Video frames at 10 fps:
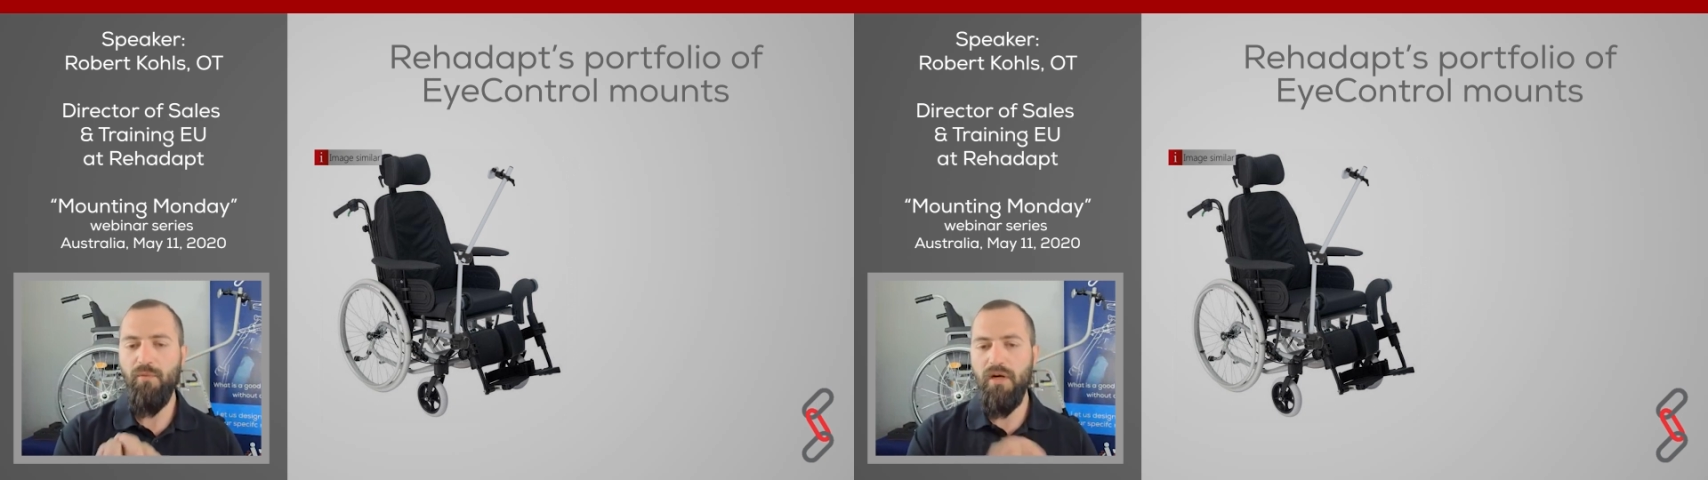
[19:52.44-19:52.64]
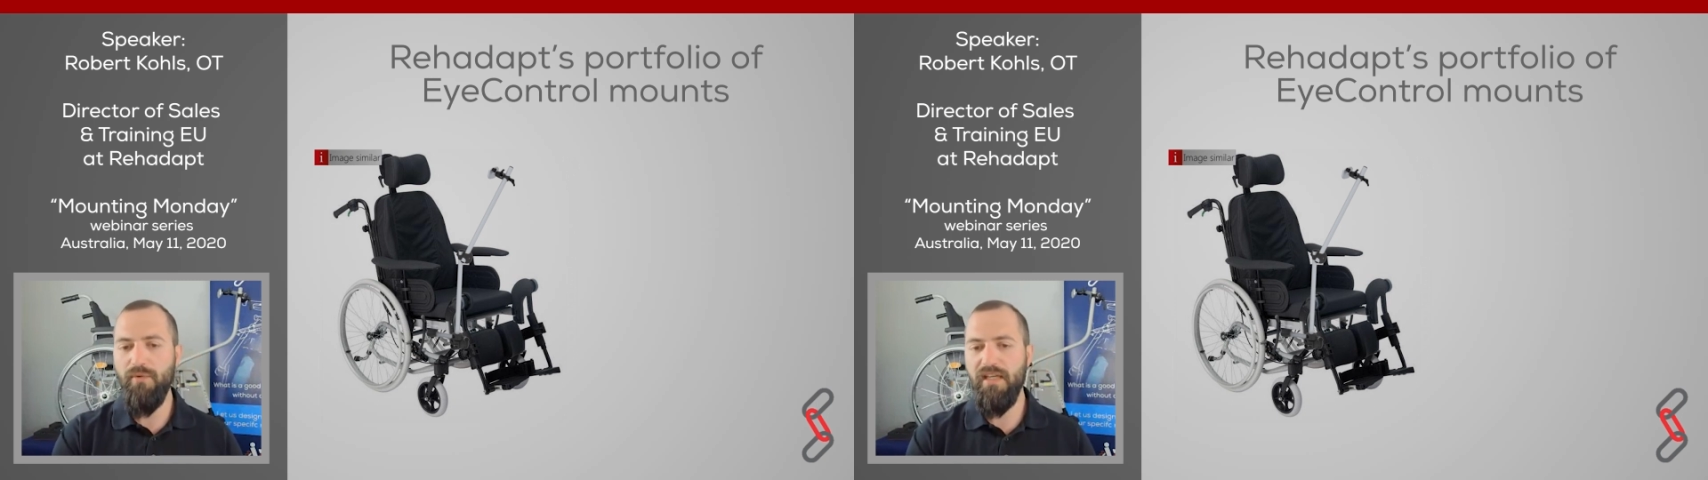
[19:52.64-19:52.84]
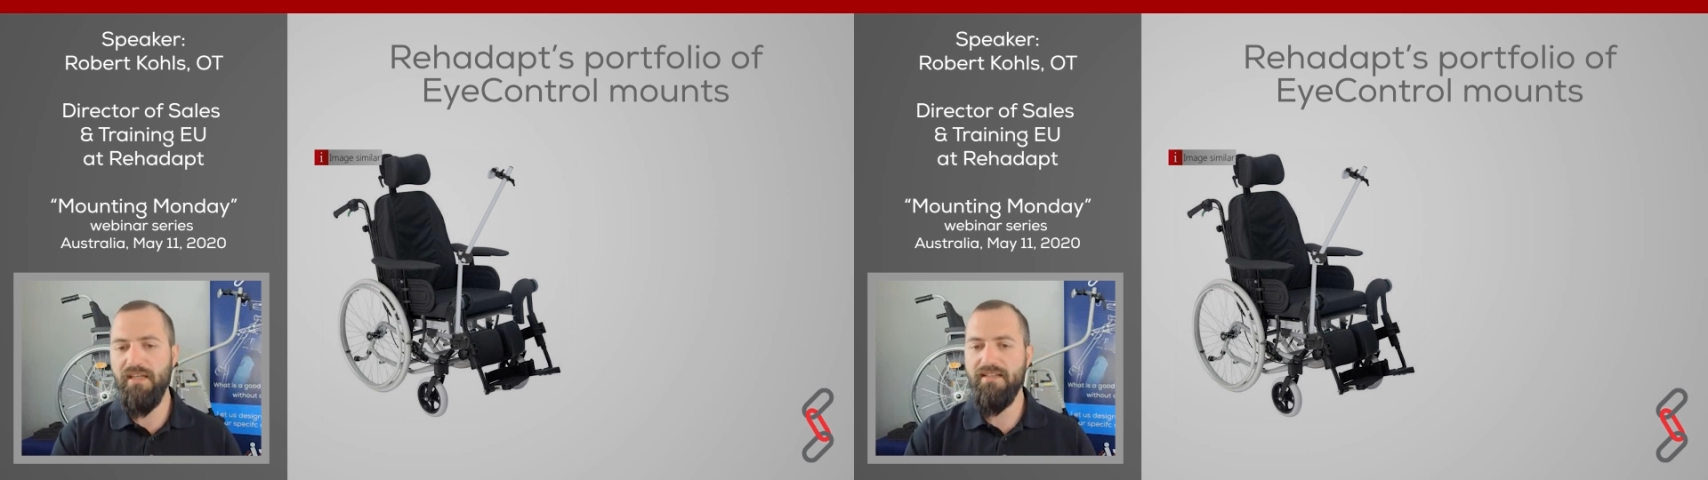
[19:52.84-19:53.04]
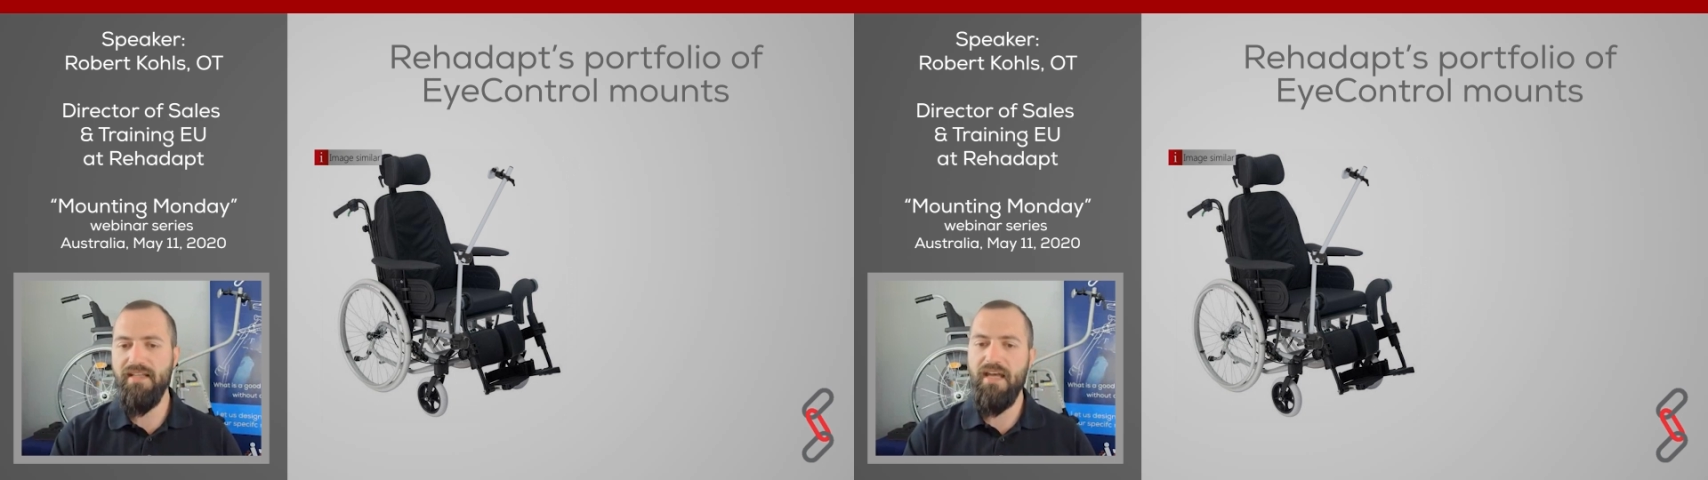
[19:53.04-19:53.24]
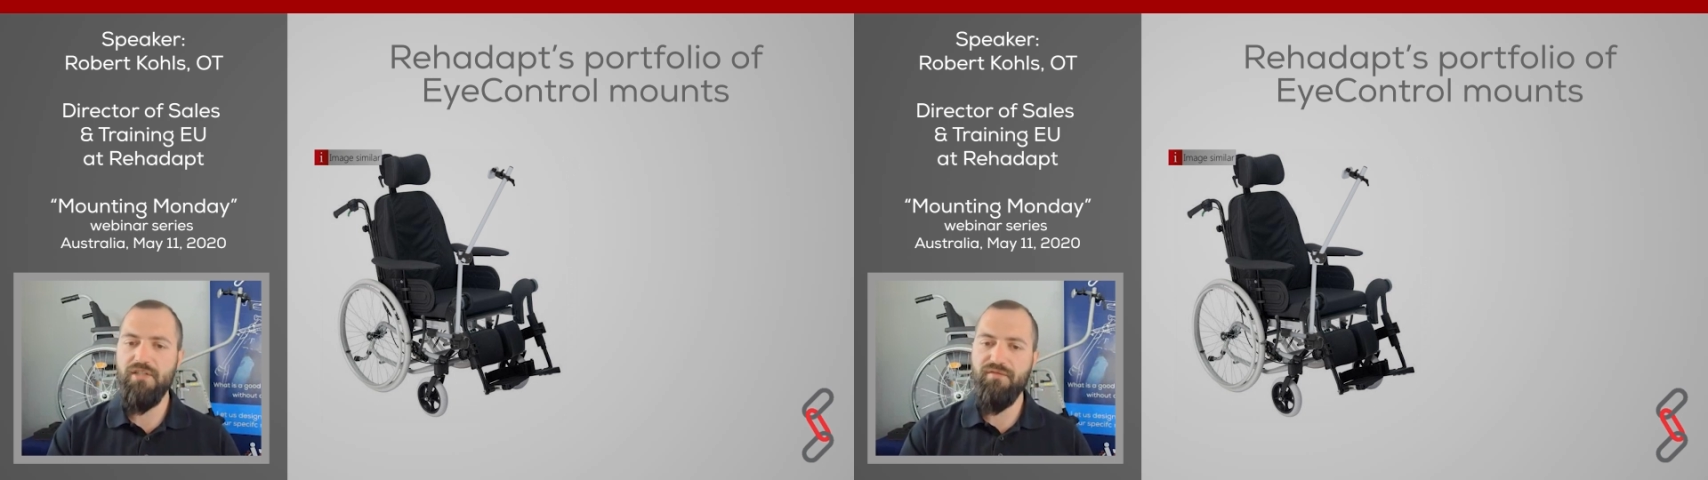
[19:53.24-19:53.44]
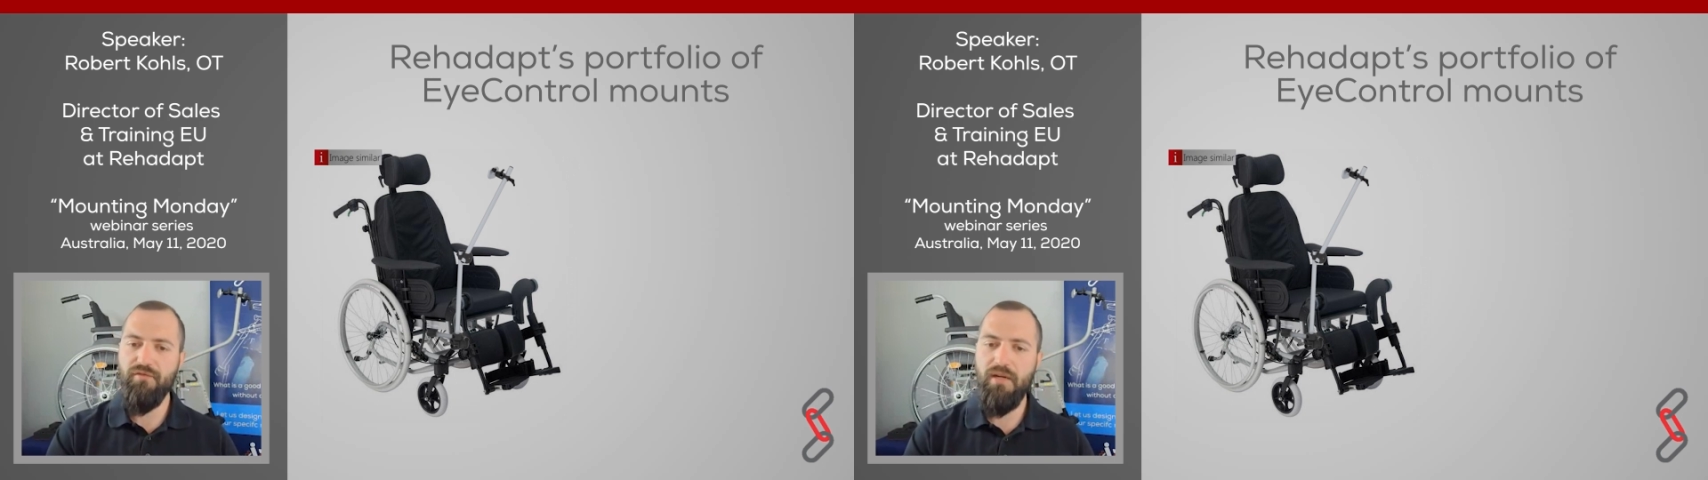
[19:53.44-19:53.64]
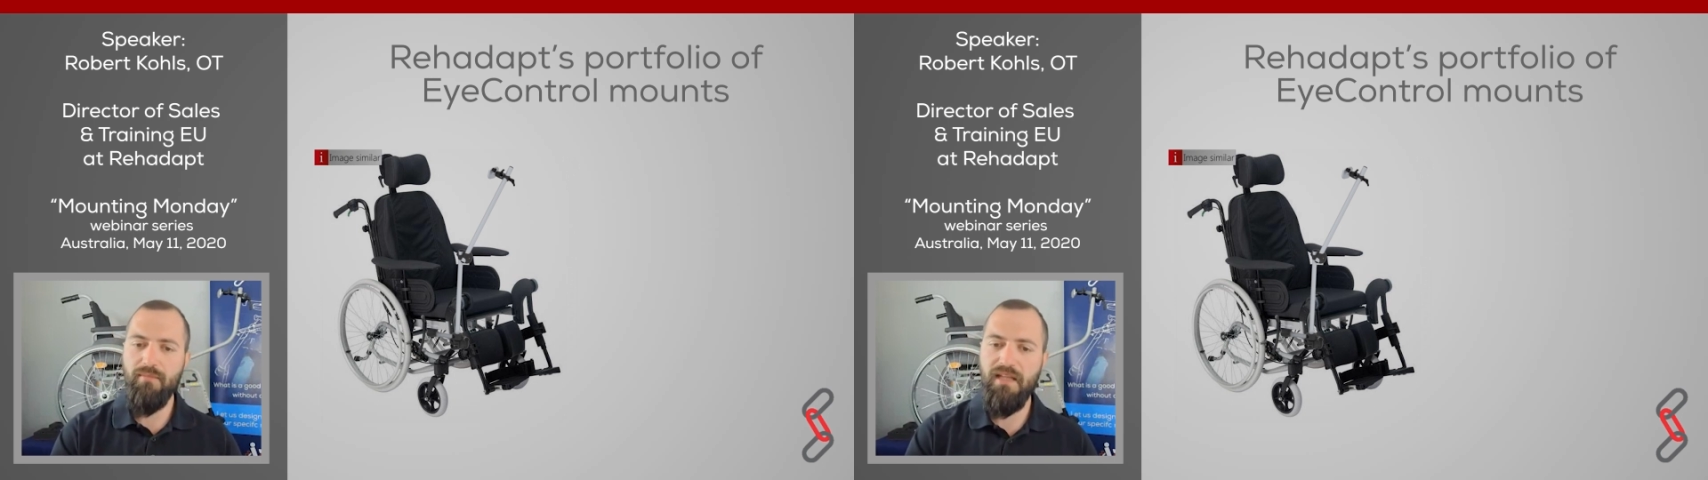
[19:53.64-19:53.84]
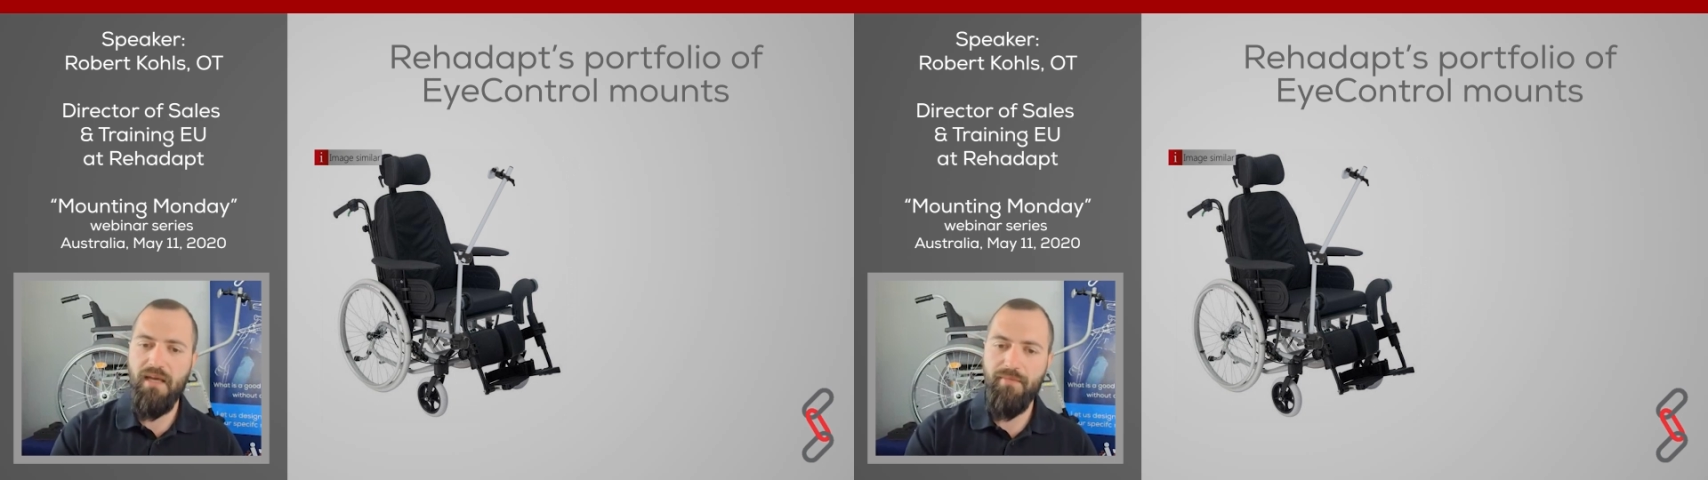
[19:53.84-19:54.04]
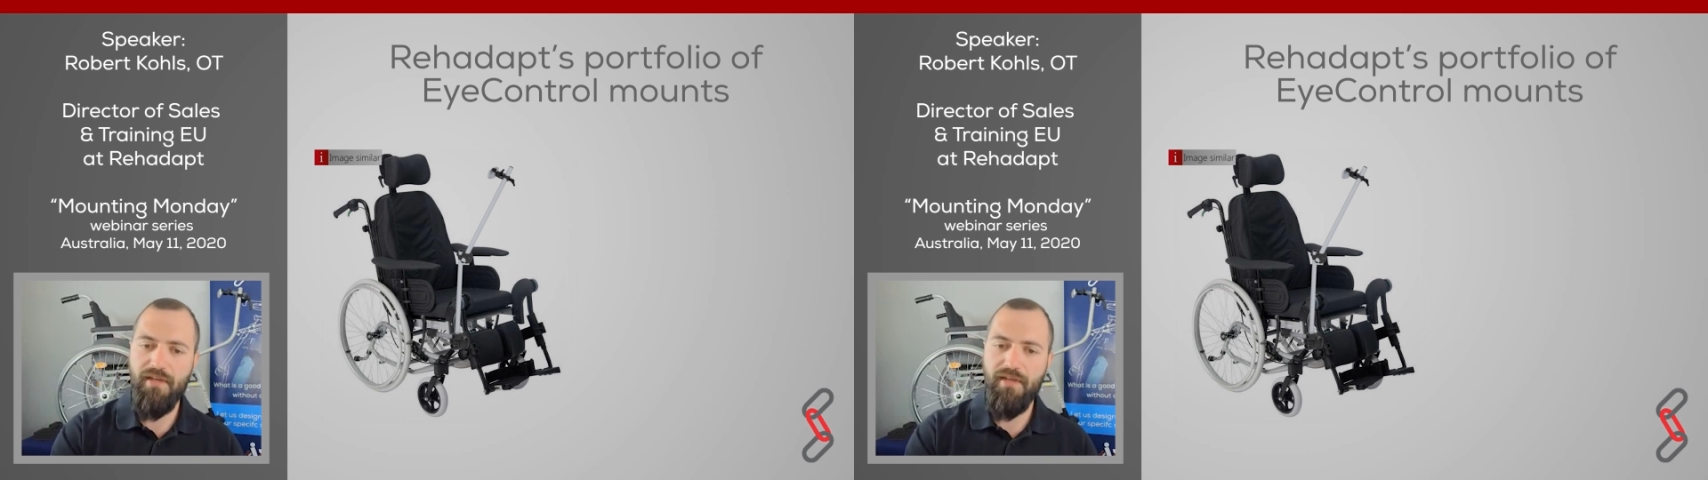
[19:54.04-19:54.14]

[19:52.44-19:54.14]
where we can attach a frame clamp